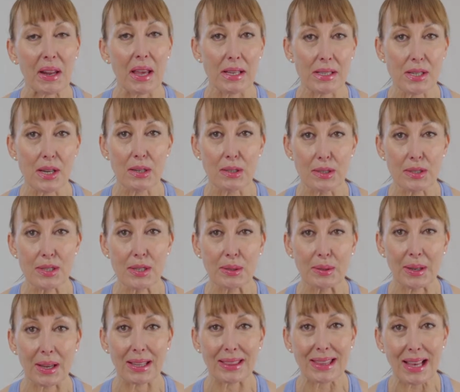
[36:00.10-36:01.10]
I don't do
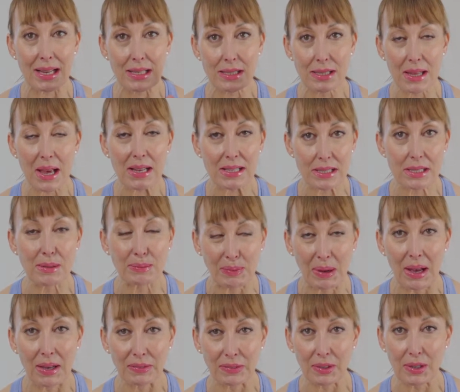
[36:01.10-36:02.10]
it, that's the
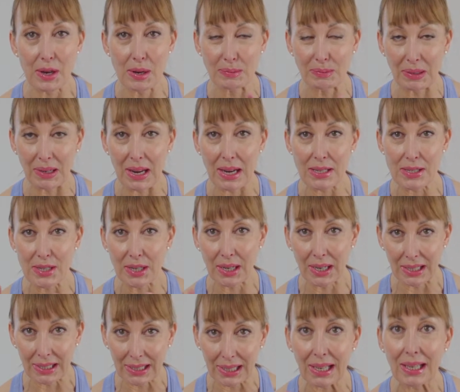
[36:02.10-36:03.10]
perfect combination.
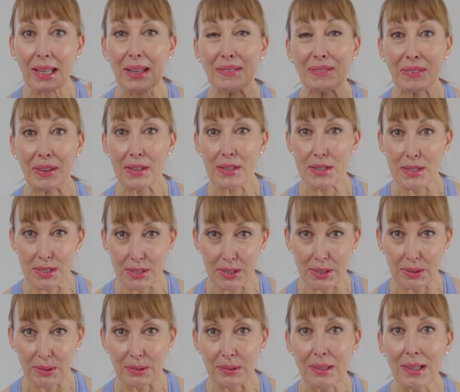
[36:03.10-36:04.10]
Clearly for
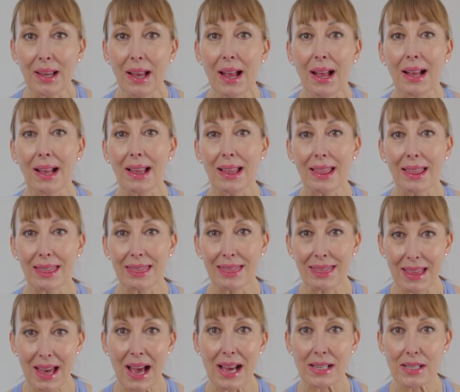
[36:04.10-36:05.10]
June,
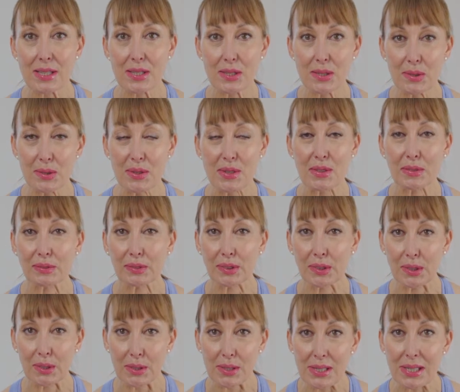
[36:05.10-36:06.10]
that sort of
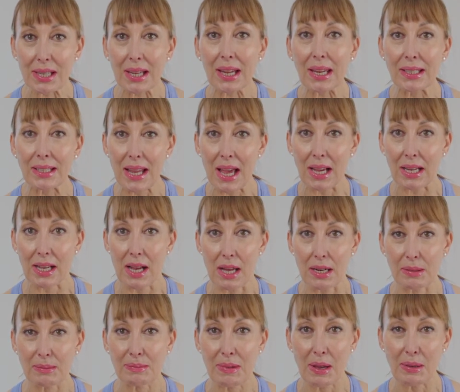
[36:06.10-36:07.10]
routine, that
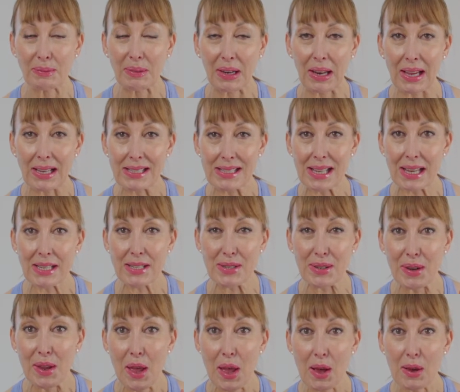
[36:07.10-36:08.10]
kind of
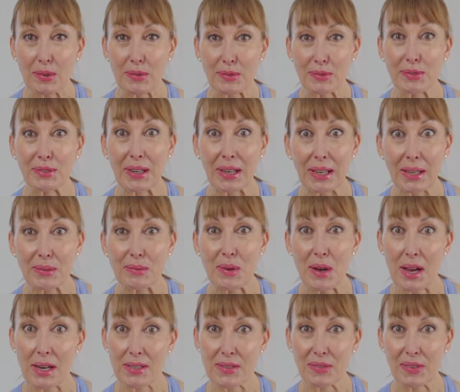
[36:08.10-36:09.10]
mobilization really
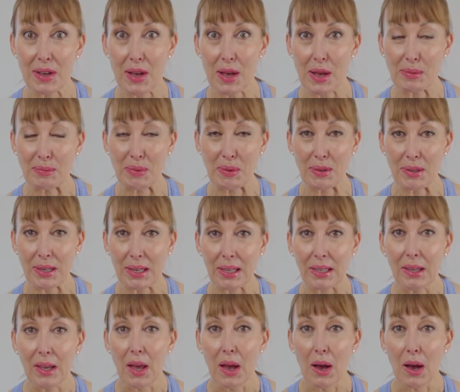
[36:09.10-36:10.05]
works for her body.